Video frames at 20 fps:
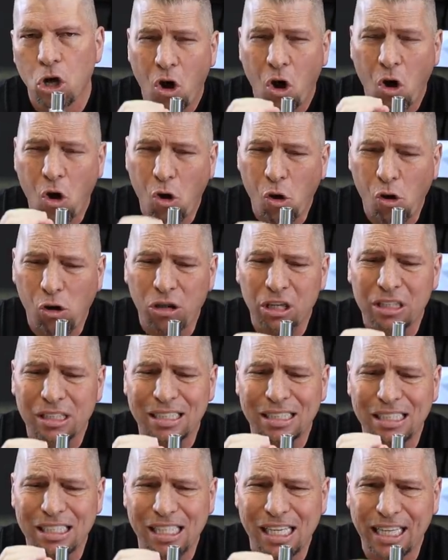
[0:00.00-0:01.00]

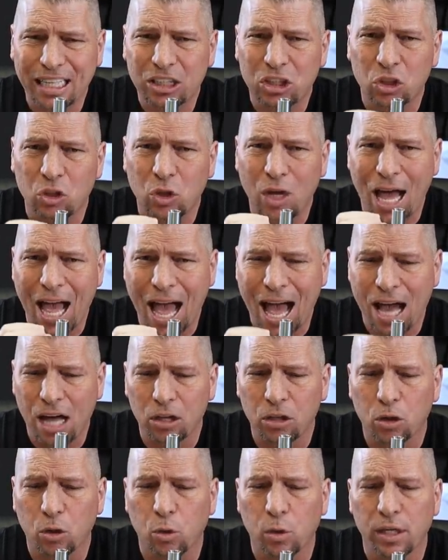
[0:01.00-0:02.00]
Hard nickel
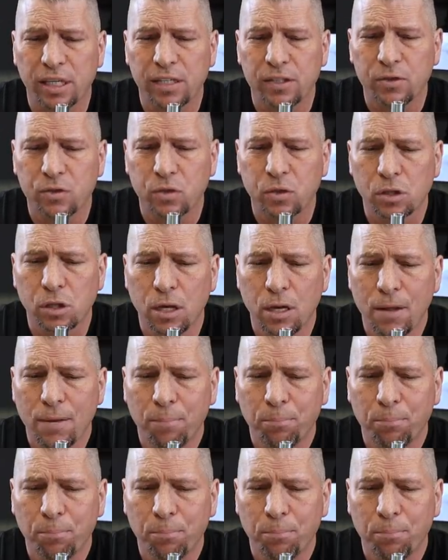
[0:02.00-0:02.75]
alloys